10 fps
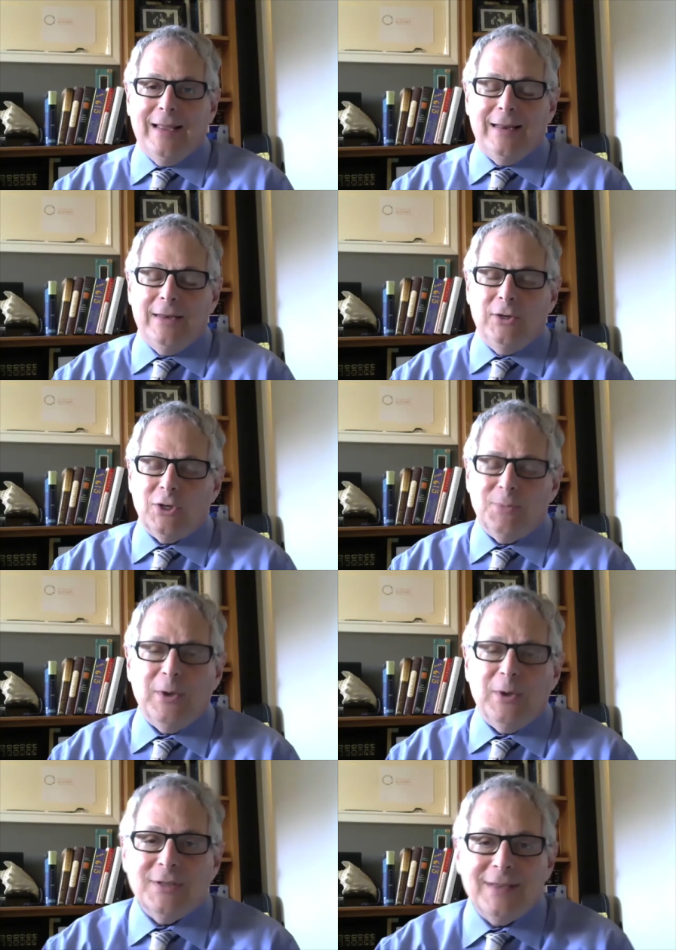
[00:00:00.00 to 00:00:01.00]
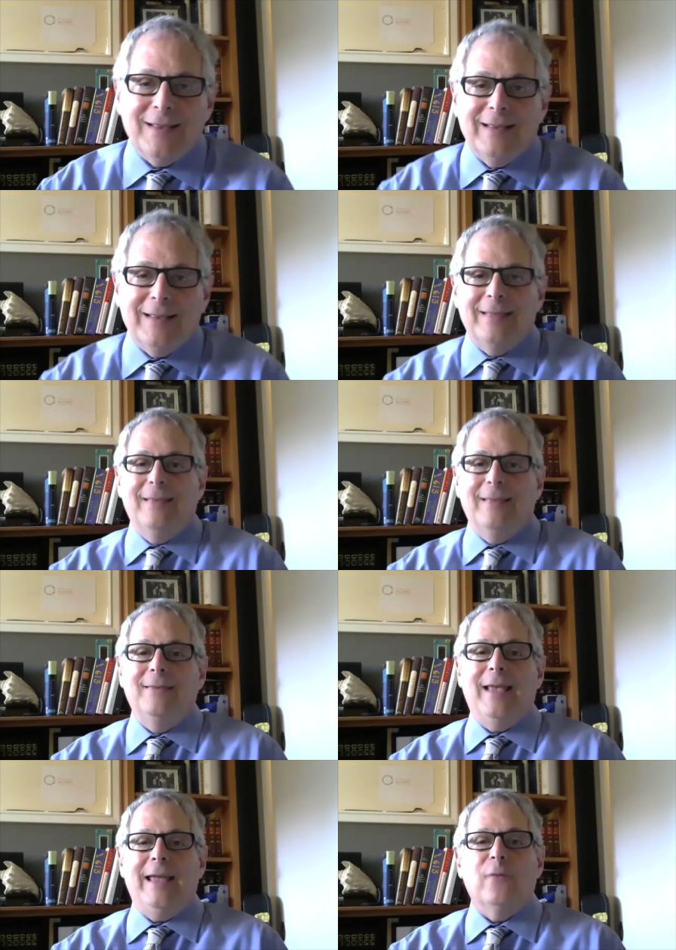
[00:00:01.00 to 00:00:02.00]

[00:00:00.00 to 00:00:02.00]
just because they